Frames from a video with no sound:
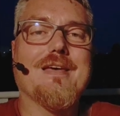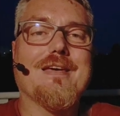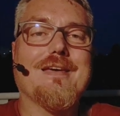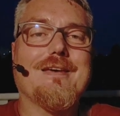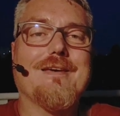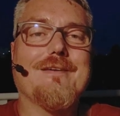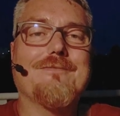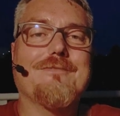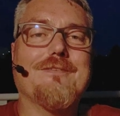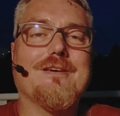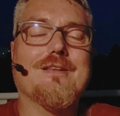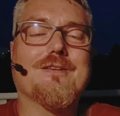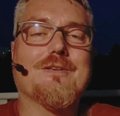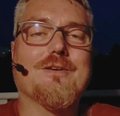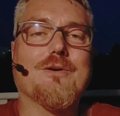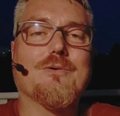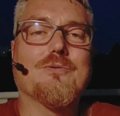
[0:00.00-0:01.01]
if
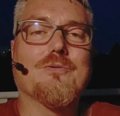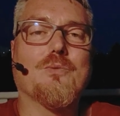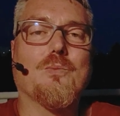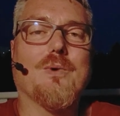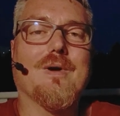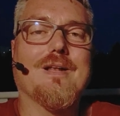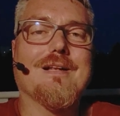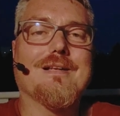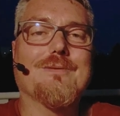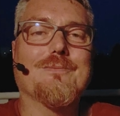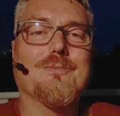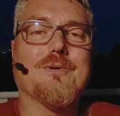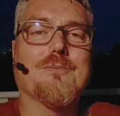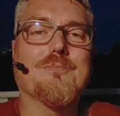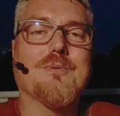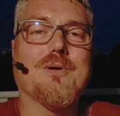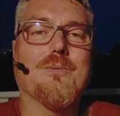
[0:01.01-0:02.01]
it goes well
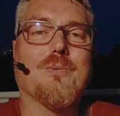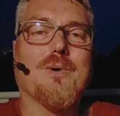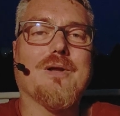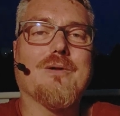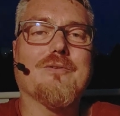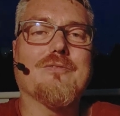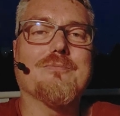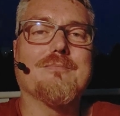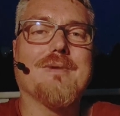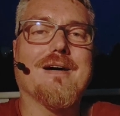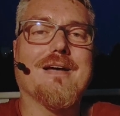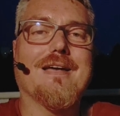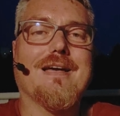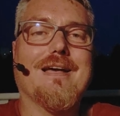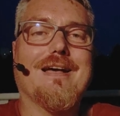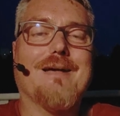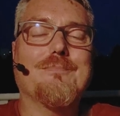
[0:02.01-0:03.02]
would be one of my
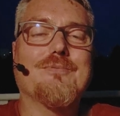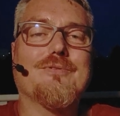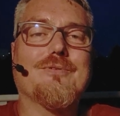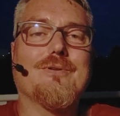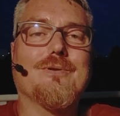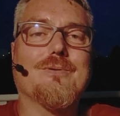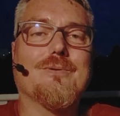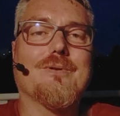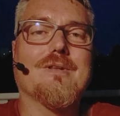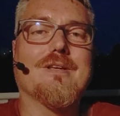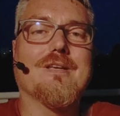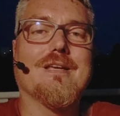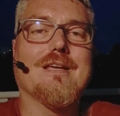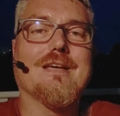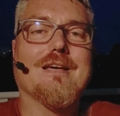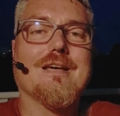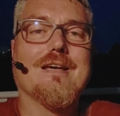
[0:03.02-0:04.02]

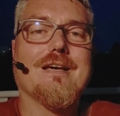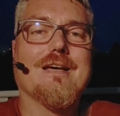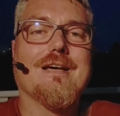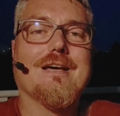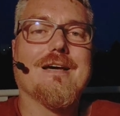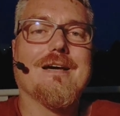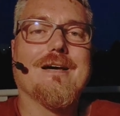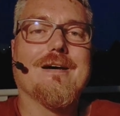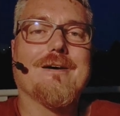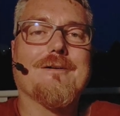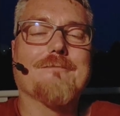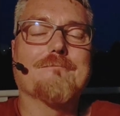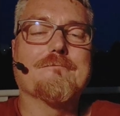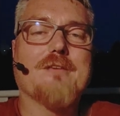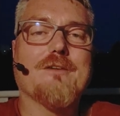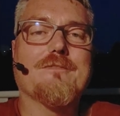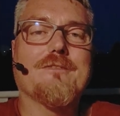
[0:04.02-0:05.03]
absolutely
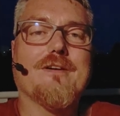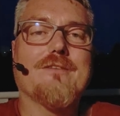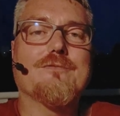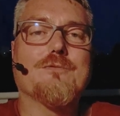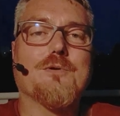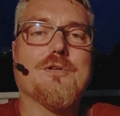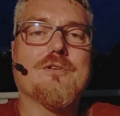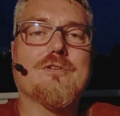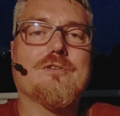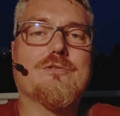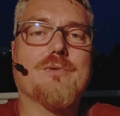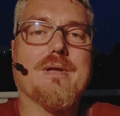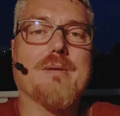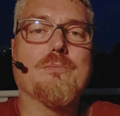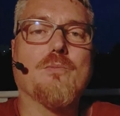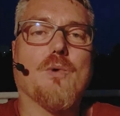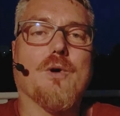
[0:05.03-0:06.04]
favorite
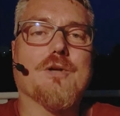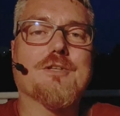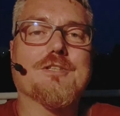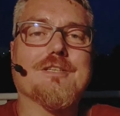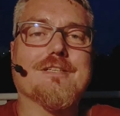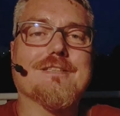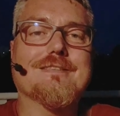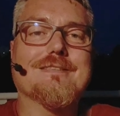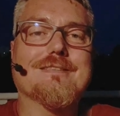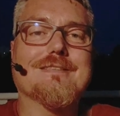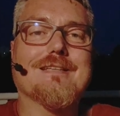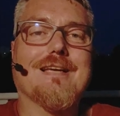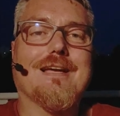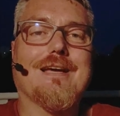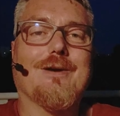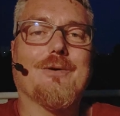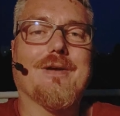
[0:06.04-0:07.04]
dream watches.
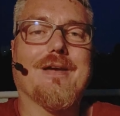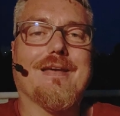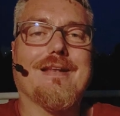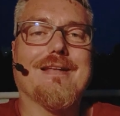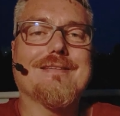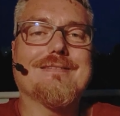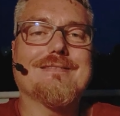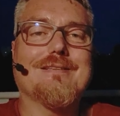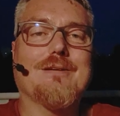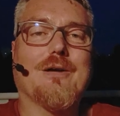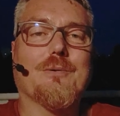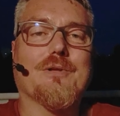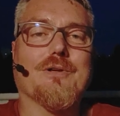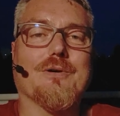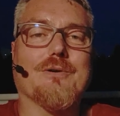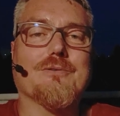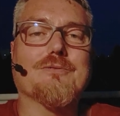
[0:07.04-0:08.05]
Okay, let's see how it
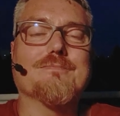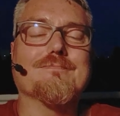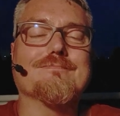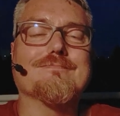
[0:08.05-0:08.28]
goes.